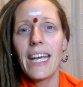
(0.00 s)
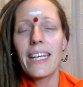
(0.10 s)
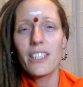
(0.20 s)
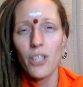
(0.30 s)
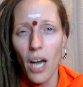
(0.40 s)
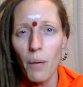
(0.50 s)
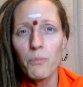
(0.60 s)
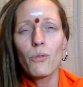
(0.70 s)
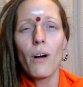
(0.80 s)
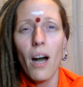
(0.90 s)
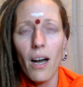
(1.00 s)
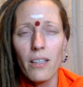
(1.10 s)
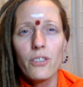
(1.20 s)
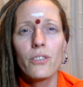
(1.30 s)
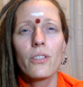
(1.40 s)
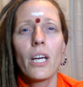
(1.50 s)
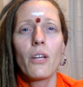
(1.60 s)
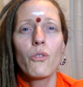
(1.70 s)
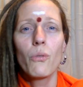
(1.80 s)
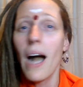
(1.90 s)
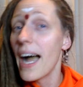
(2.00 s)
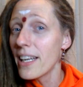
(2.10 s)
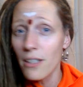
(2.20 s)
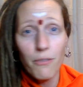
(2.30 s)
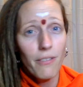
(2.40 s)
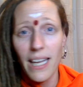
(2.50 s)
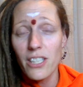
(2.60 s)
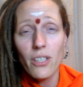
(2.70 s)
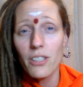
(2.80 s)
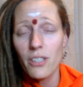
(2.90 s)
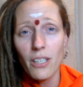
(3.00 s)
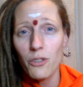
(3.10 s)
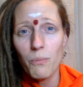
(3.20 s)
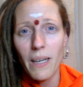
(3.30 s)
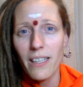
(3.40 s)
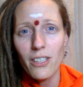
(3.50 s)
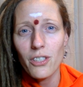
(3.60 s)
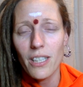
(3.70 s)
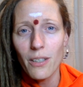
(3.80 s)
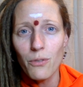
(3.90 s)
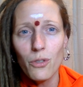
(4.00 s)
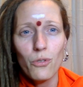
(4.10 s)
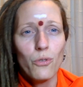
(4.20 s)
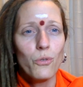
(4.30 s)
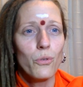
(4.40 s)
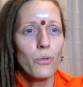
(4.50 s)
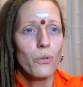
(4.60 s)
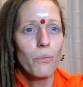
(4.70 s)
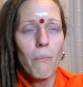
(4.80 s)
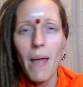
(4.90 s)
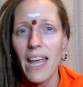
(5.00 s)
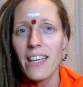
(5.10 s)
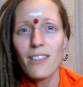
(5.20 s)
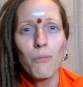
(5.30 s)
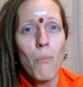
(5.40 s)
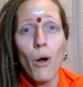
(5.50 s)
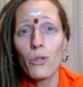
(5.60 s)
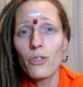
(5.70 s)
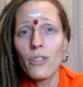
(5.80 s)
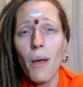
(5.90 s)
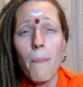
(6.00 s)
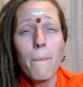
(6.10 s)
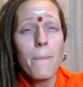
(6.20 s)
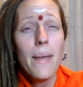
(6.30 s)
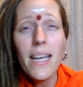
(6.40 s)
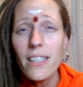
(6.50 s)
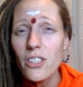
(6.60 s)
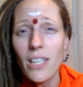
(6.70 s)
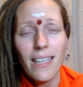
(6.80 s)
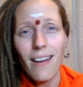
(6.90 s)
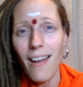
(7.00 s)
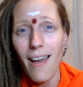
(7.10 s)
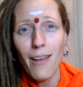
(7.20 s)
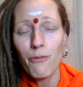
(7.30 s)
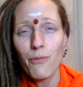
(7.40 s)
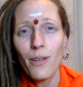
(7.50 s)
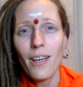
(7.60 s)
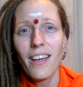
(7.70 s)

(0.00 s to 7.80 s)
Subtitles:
It is up to us to either raise ourselves by ourselves, to make the most amazing life